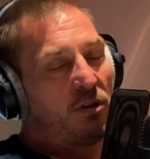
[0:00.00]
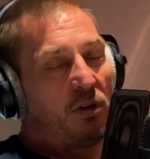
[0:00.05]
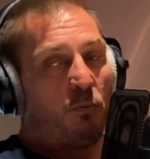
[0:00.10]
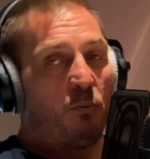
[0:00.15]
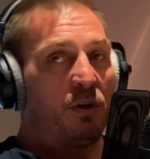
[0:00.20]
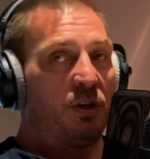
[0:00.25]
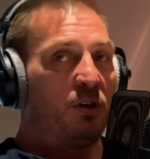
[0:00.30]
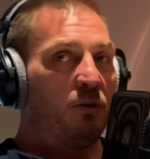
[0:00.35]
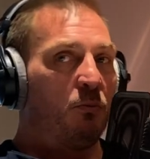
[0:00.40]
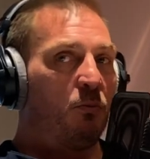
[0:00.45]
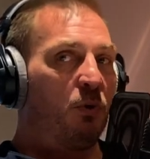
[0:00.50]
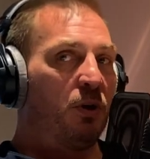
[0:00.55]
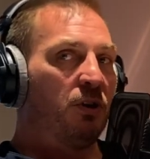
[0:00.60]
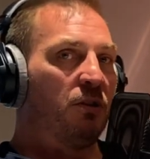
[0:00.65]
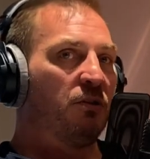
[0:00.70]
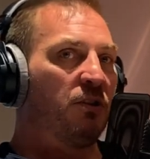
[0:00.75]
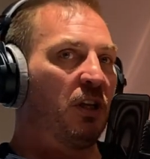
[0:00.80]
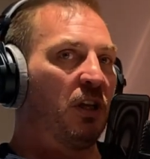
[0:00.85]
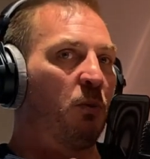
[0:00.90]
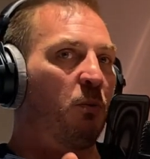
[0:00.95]
Then when
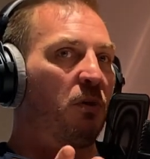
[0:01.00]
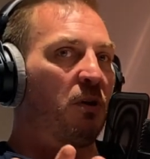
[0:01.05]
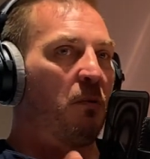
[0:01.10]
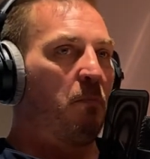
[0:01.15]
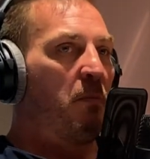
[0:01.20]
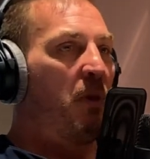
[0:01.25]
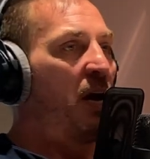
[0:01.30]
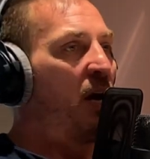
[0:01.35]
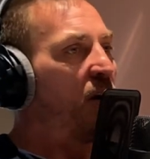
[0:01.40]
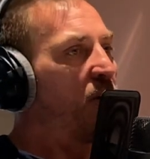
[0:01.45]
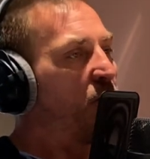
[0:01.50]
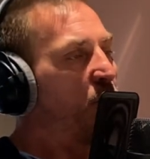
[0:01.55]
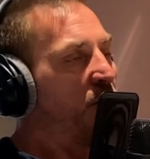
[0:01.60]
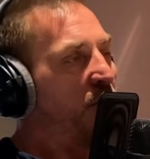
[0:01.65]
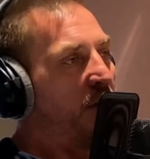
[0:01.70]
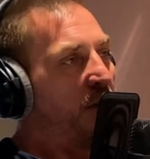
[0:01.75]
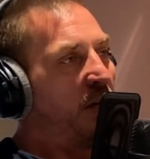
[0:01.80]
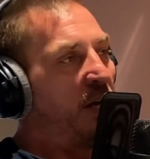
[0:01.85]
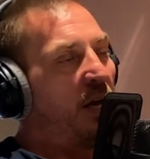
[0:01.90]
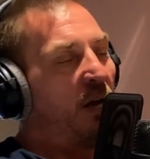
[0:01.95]
you're dealing with a mare or
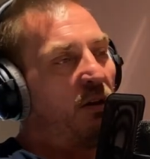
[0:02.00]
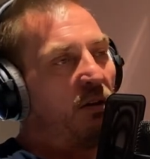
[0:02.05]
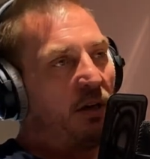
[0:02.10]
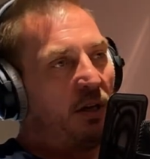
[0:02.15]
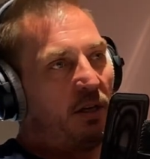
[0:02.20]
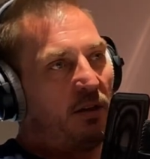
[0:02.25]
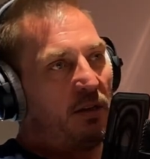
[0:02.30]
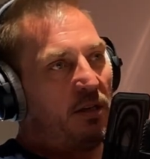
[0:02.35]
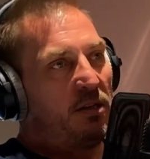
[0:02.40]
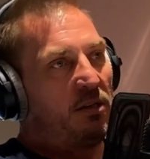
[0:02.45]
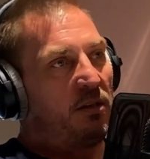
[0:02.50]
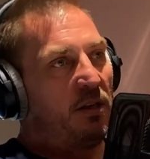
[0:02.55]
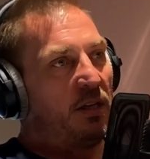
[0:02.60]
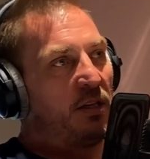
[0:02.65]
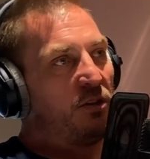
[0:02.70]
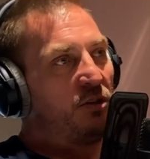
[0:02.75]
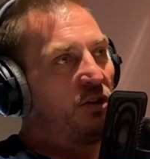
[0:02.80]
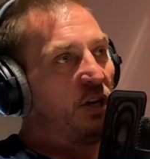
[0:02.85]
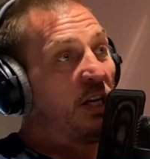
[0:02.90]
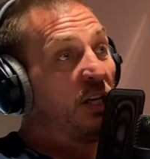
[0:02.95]
with a gelding, these
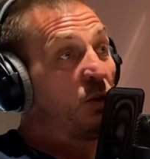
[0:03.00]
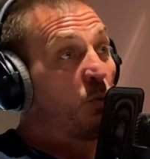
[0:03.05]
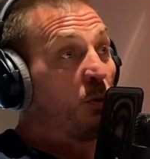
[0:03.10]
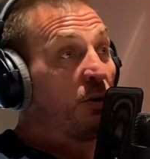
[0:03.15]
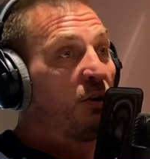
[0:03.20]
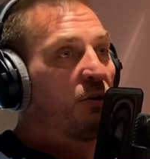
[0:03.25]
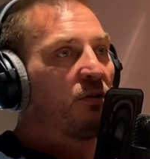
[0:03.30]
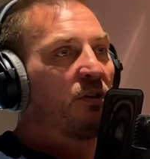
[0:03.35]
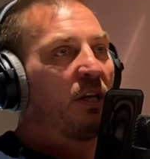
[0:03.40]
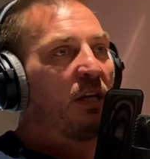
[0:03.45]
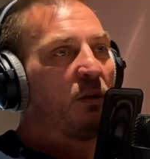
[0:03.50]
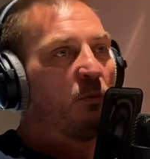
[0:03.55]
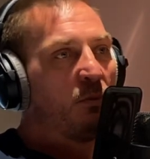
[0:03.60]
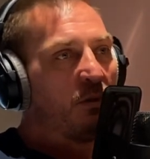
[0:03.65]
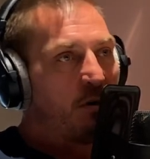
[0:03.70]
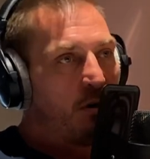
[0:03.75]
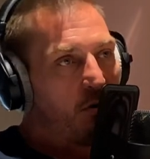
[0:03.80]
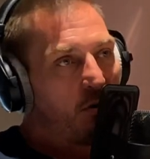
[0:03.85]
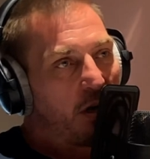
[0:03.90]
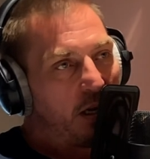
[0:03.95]
things change. When you're dealing
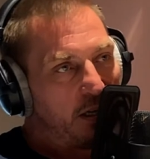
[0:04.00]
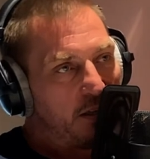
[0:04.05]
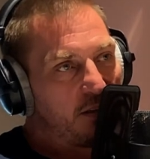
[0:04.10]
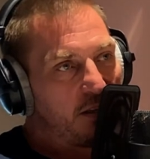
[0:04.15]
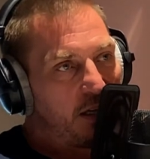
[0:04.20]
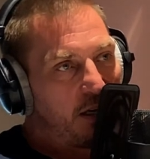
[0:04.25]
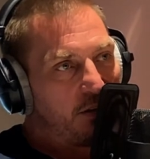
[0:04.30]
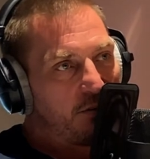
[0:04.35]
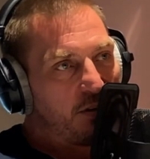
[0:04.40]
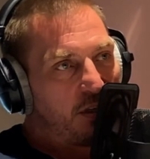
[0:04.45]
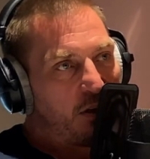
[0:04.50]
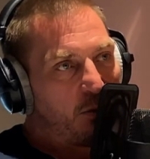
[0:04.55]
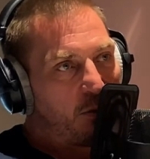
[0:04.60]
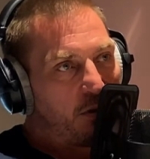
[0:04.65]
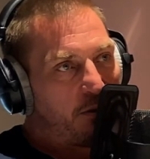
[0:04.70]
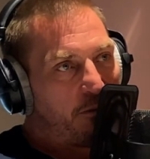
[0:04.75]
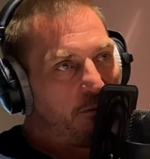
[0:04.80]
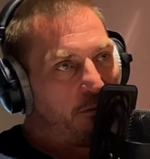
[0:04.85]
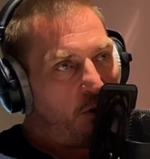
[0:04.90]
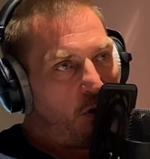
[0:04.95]
with, okay, let's say you're dealing
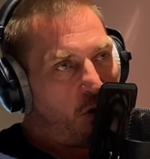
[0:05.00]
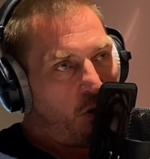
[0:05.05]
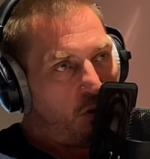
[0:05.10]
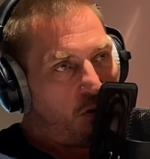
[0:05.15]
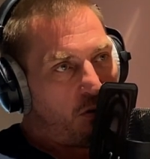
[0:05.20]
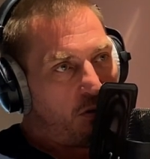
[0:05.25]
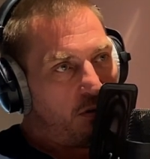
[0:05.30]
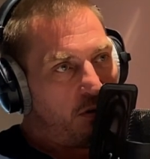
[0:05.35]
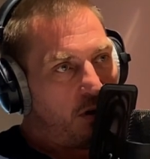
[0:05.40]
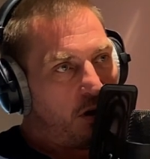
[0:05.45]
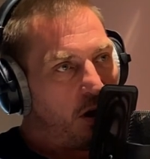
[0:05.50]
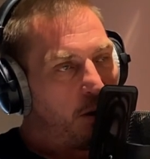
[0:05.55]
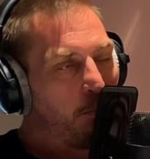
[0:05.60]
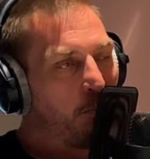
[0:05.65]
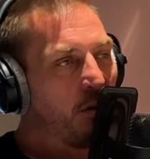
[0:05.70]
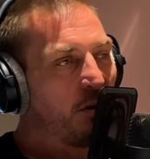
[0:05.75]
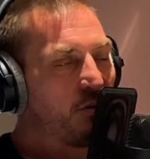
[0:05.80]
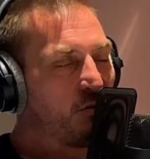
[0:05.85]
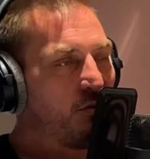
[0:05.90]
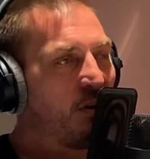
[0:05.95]
with a foal,
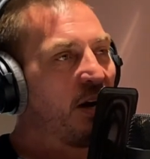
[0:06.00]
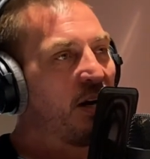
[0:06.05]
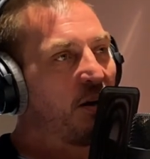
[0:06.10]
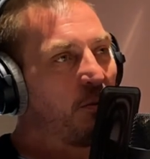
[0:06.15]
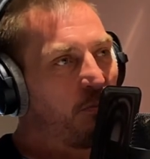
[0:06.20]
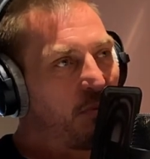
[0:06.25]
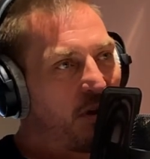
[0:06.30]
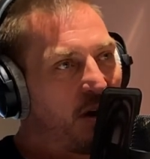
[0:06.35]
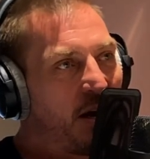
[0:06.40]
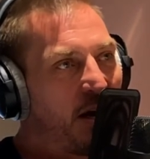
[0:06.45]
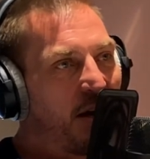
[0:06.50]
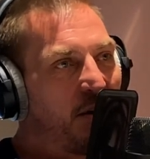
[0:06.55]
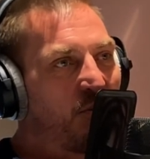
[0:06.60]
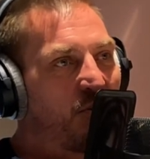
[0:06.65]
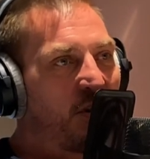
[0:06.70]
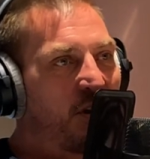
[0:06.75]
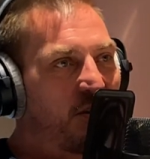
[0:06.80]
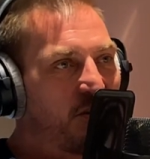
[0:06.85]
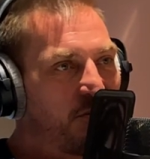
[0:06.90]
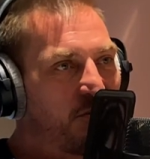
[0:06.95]
try and apply
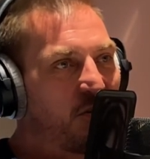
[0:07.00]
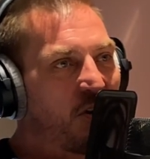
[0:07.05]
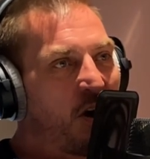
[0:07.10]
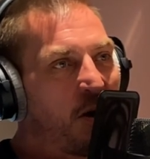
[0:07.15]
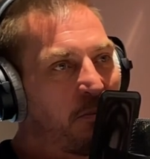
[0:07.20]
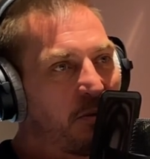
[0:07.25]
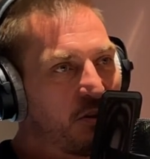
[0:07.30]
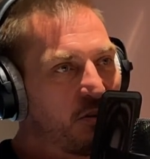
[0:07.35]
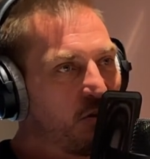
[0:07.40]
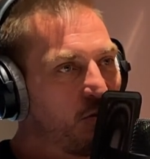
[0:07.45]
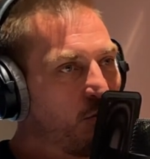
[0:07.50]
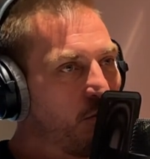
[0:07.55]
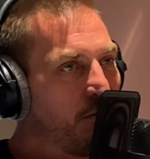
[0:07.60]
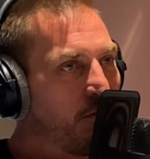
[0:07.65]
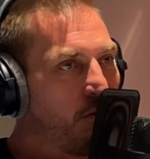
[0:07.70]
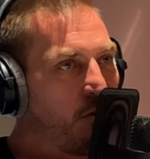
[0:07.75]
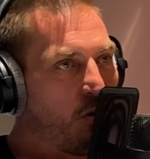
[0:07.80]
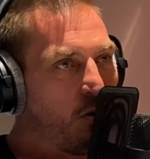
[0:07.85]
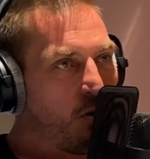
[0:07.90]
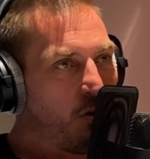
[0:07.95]
relative dominance to a
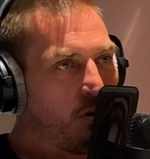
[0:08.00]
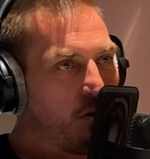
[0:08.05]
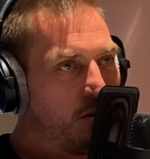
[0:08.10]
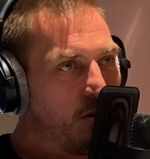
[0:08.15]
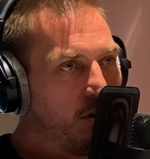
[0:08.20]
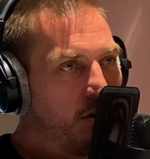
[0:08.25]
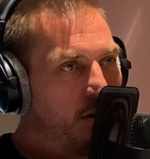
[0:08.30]
foal.